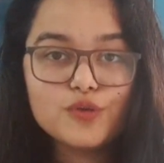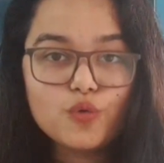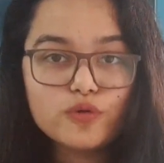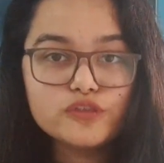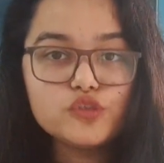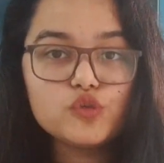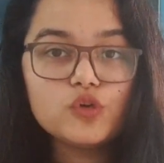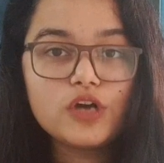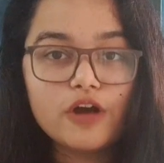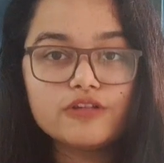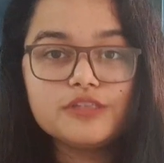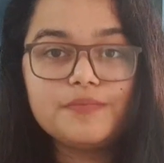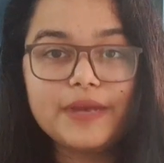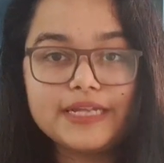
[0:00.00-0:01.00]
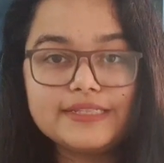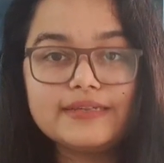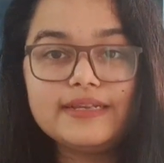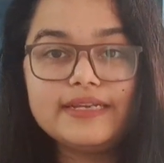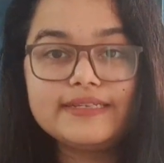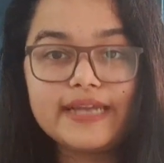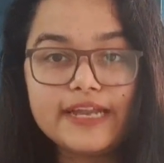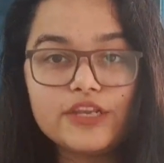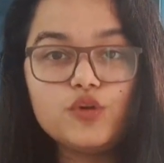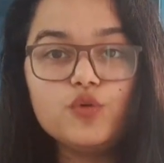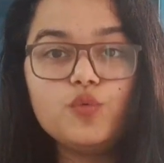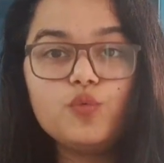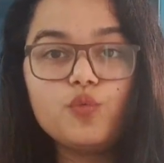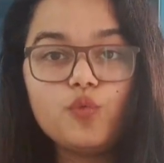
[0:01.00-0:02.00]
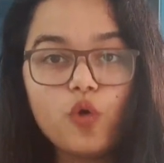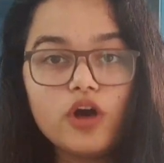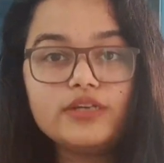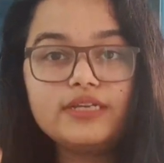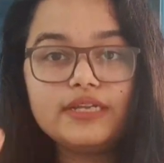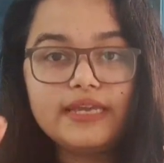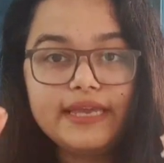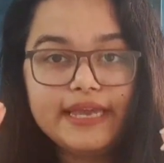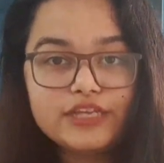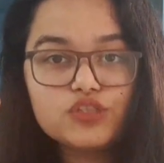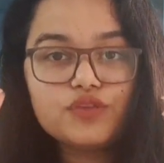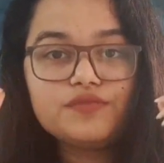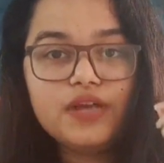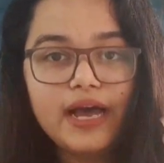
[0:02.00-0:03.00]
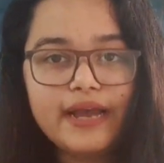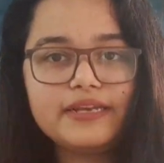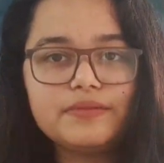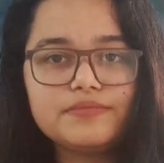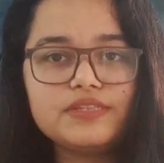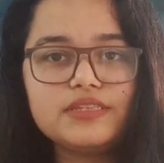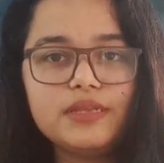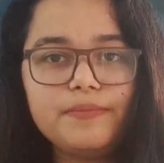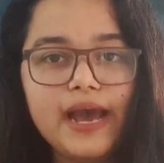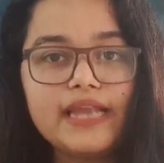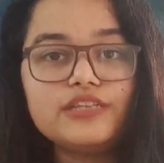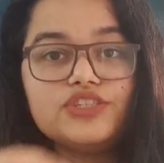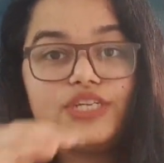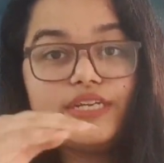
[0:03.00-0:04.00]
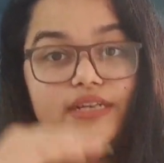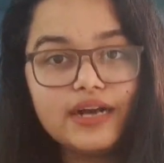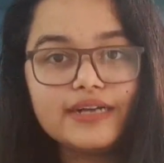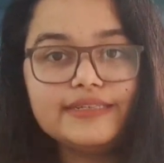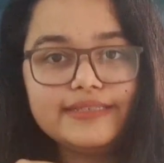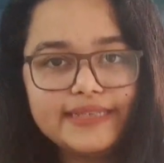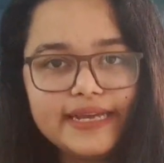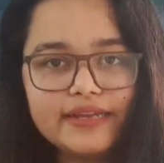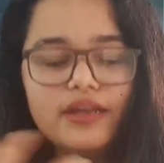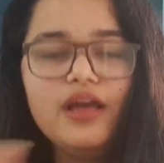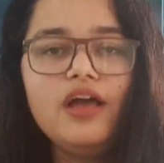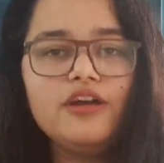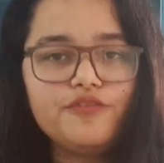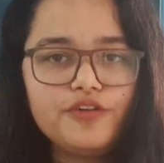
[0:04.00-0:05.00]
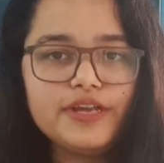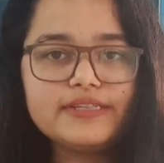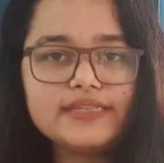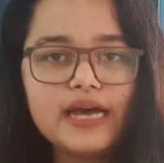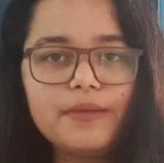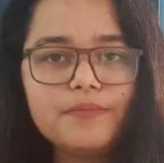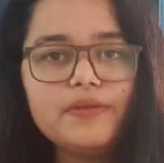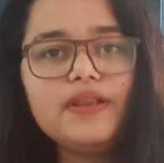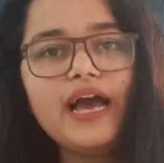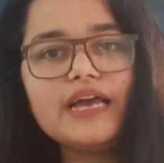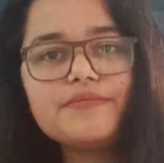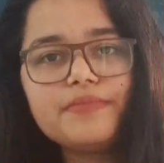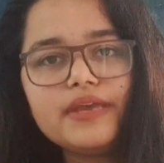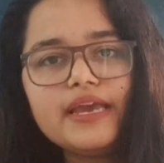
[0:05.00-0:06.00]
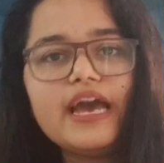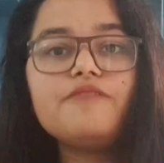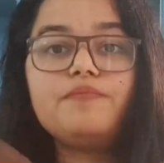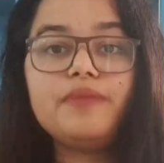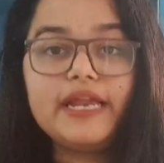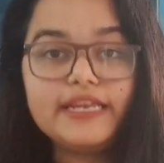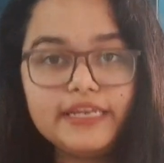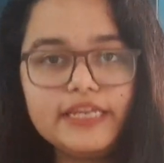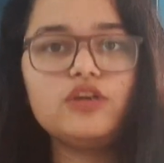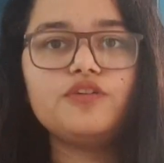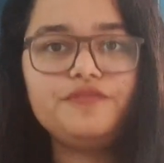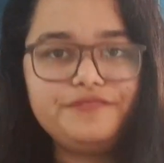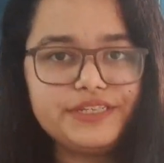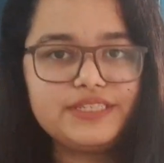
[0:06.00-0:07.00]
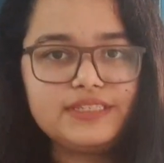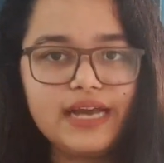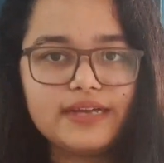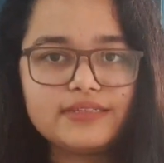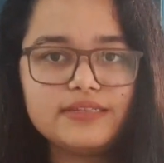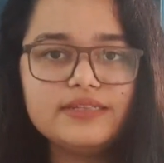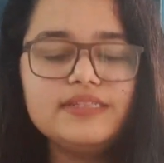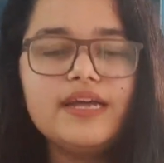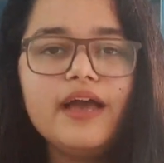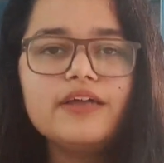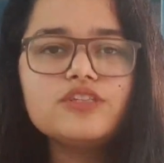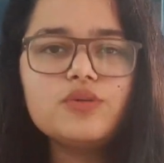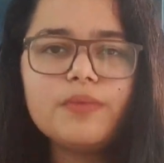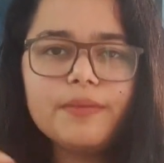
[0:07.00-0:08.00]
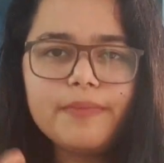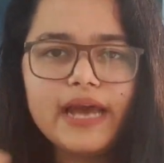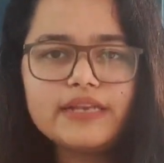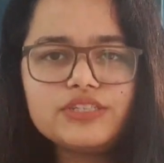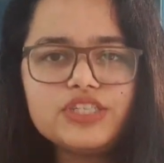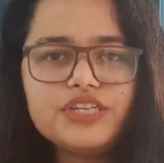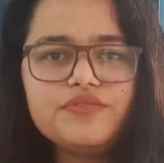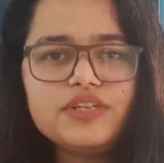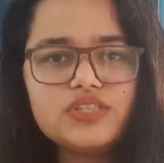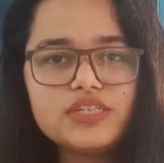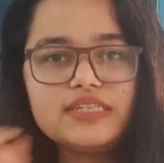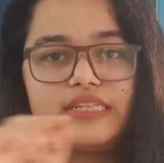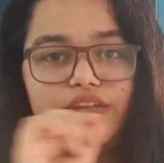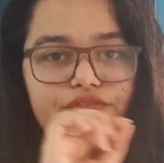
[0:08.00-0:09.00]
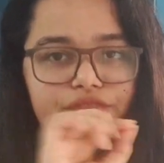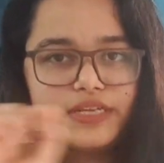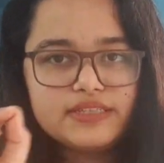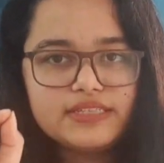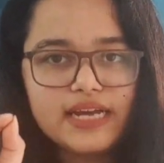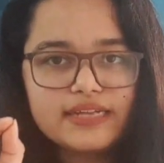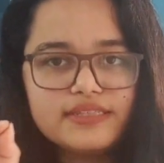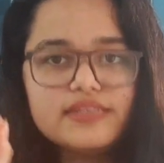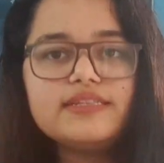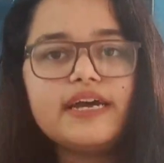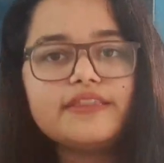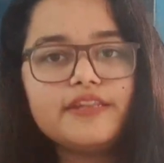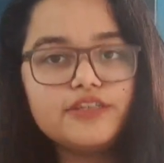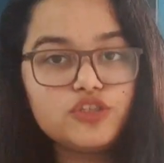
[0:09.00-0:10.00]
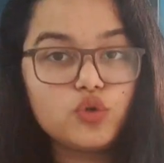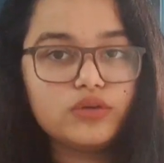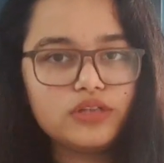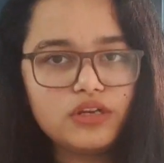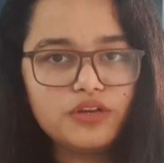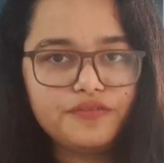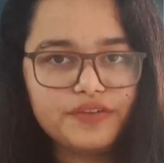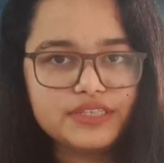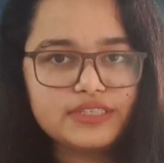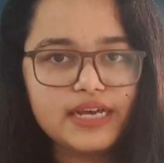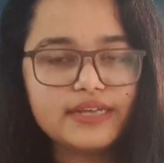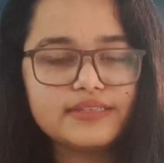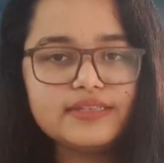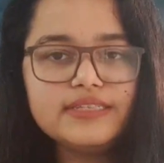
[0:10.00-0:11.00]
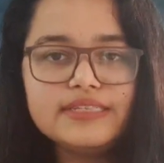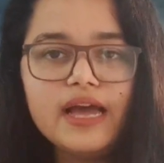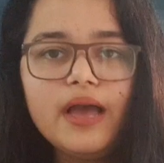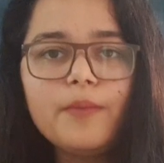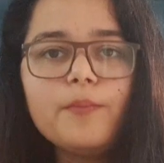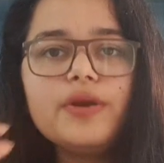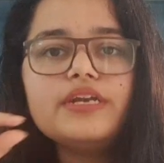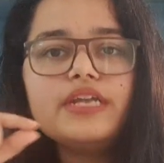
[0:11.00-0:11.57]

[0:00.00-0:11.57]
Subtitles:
Now, notes to accounts basically tell you what each of the items in the balance sheet contain. For example, I may have plenty of fixed assets. So my balance sheet will just say fixed assets and the total of fixed assets.